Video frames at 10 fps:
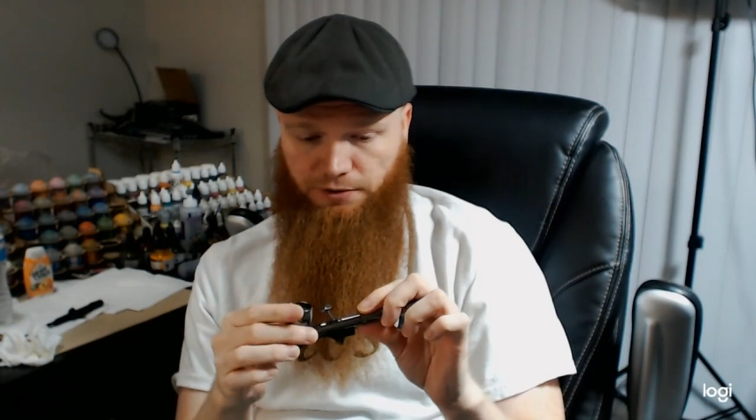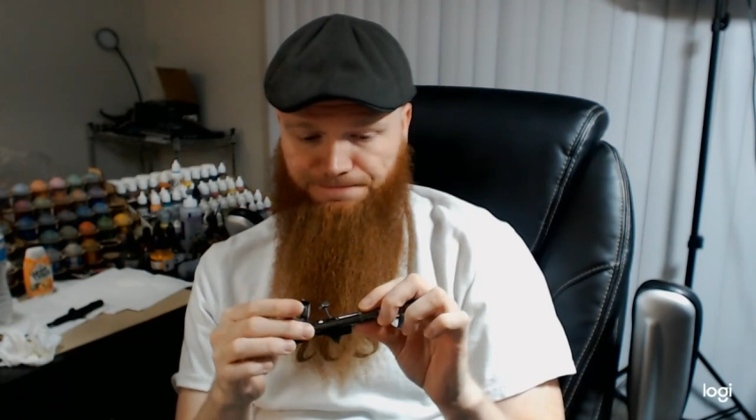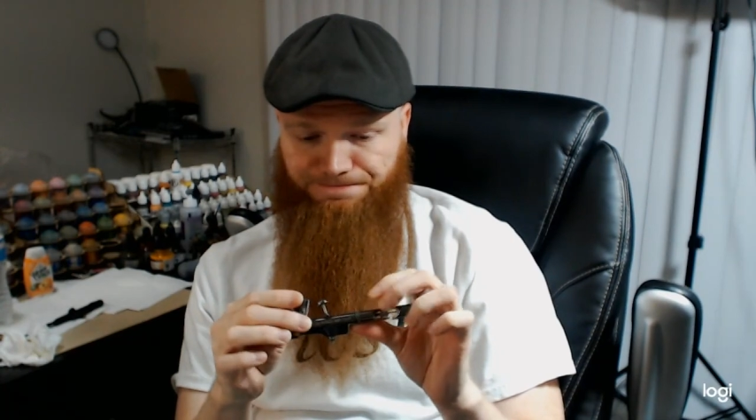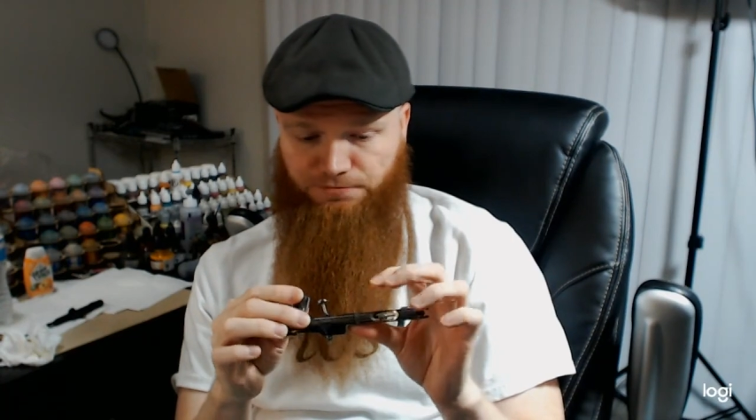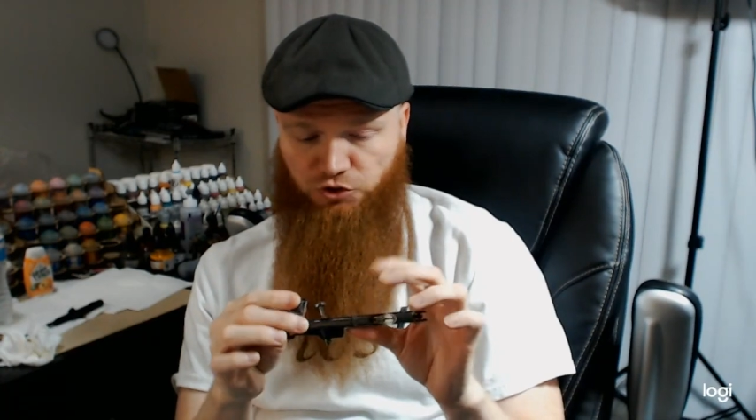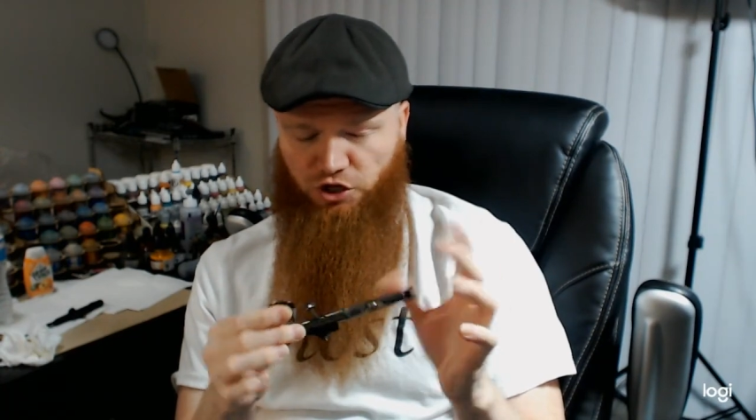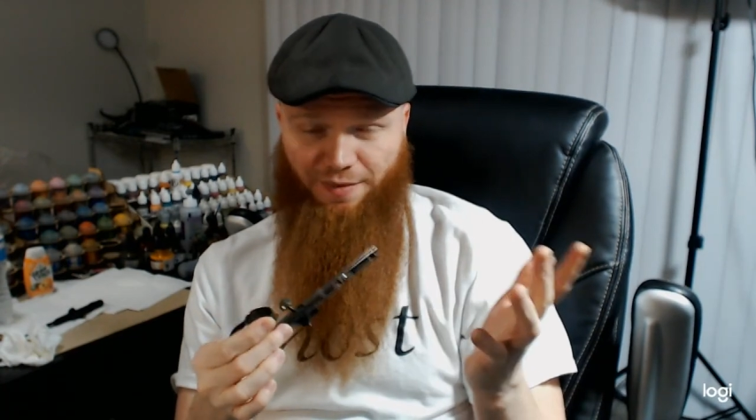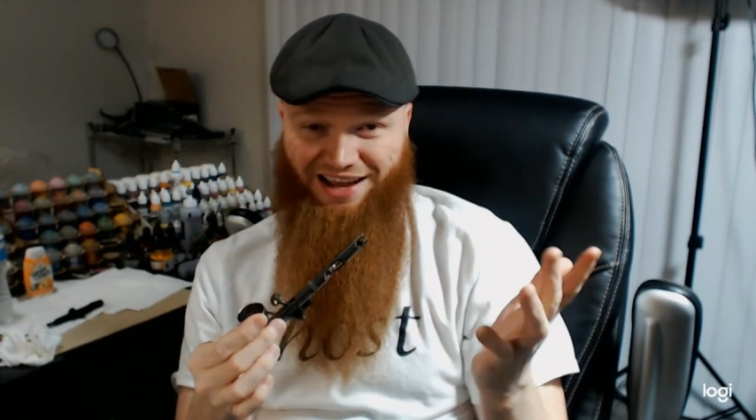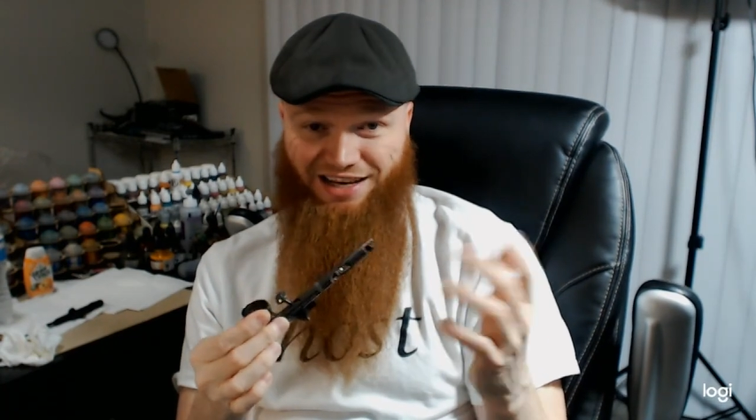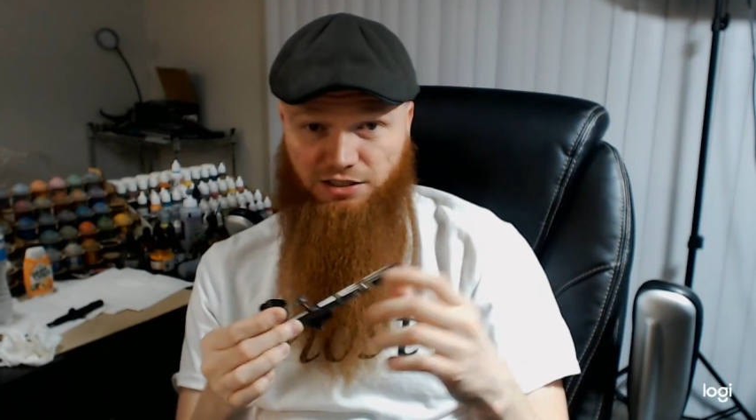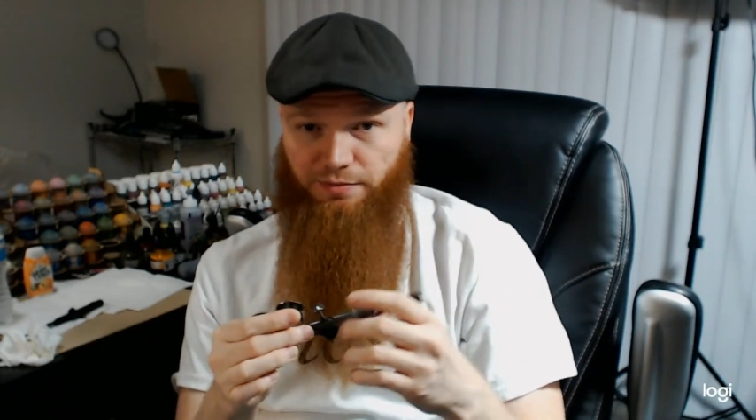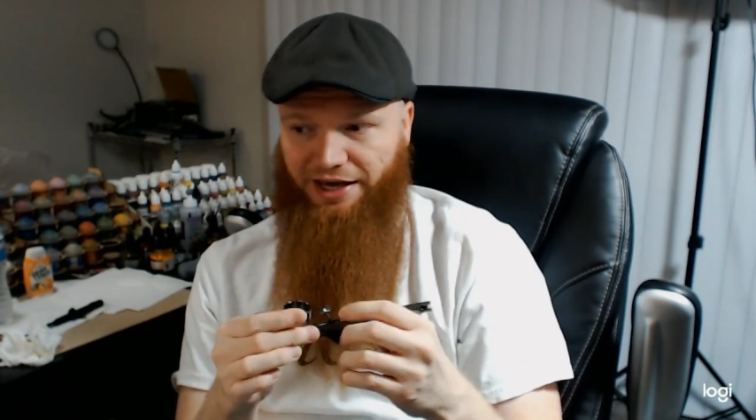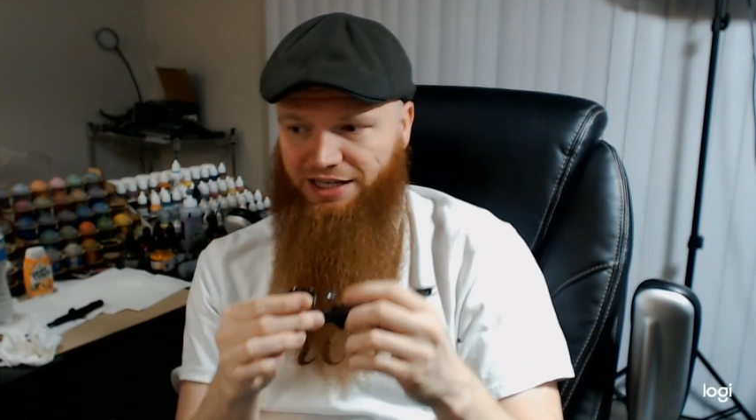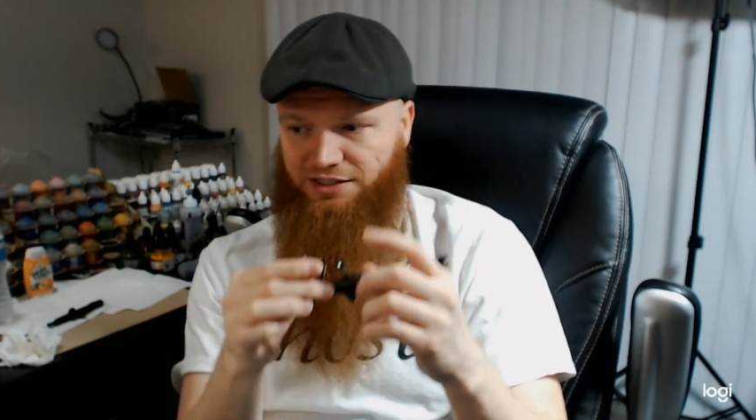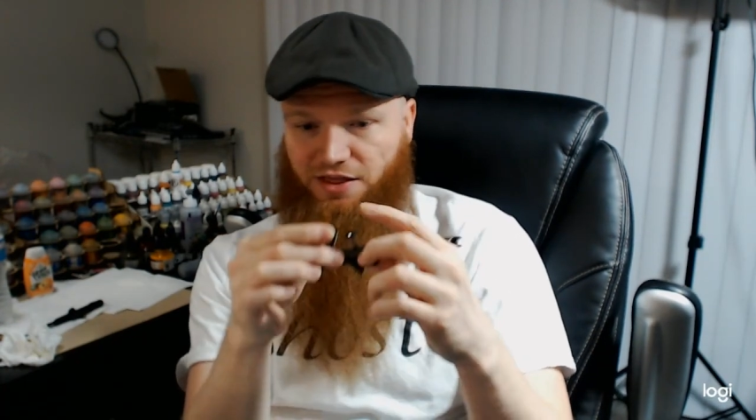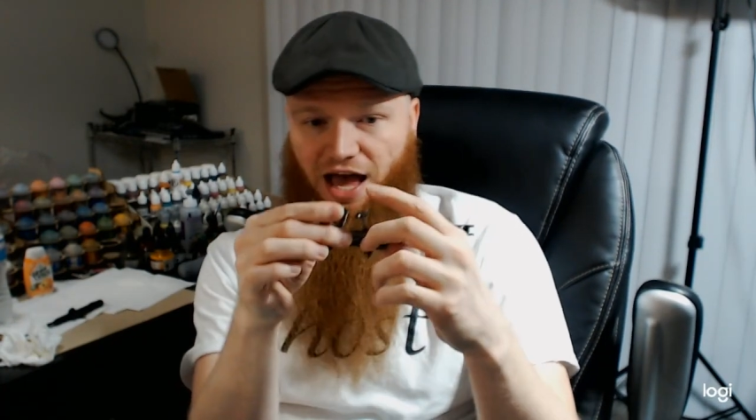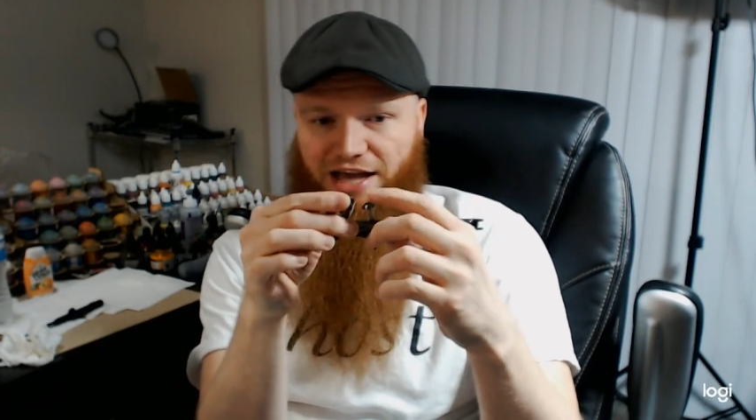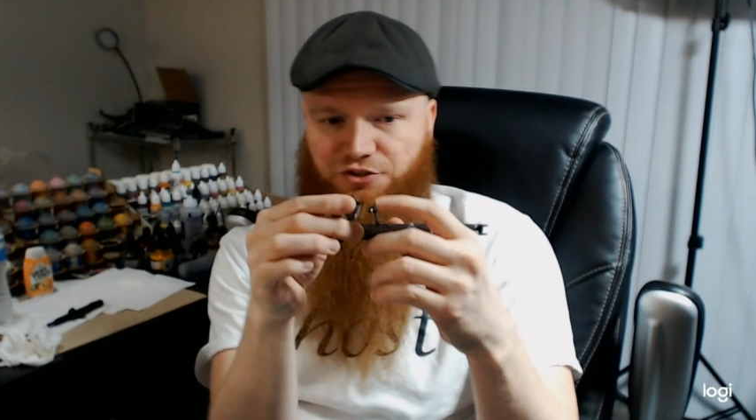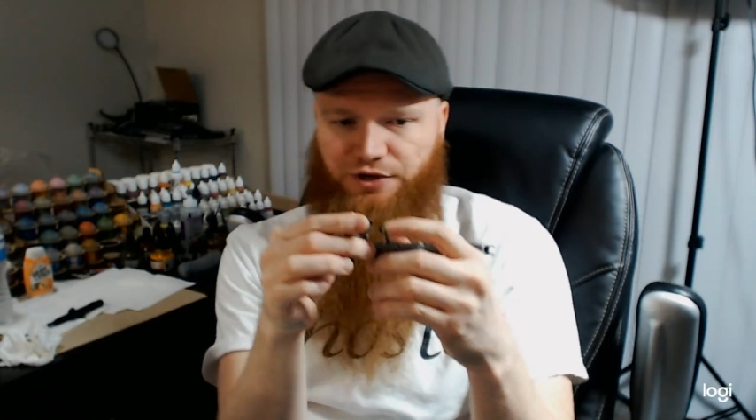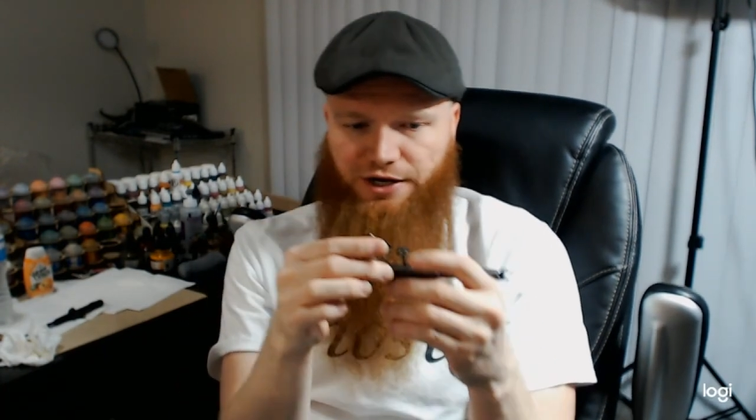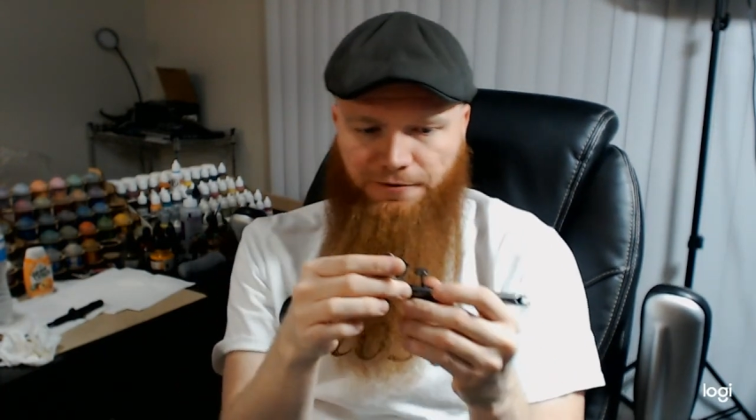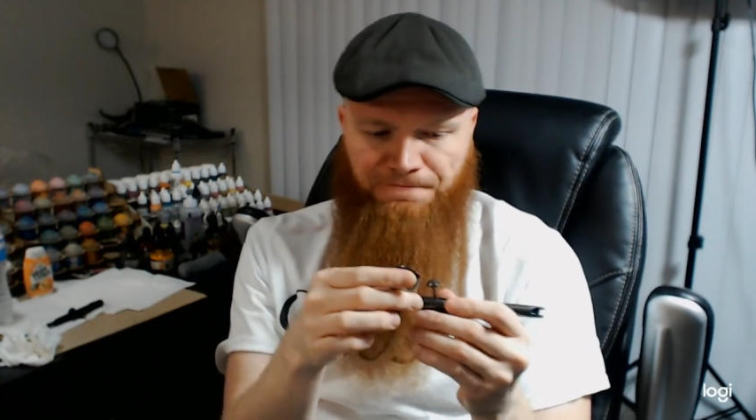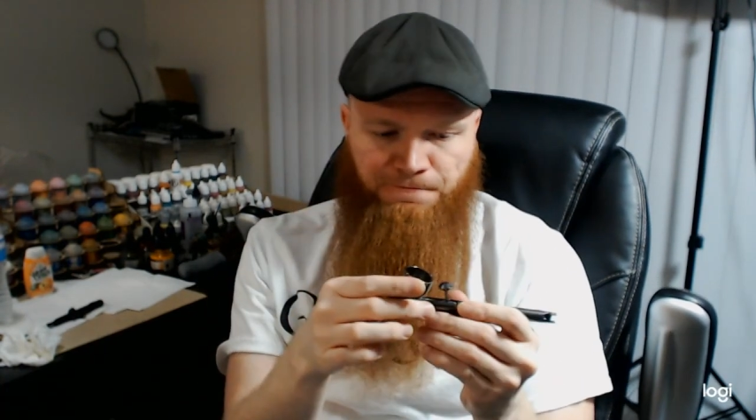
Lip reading: trigger mechanism, I guess, to the high trigger.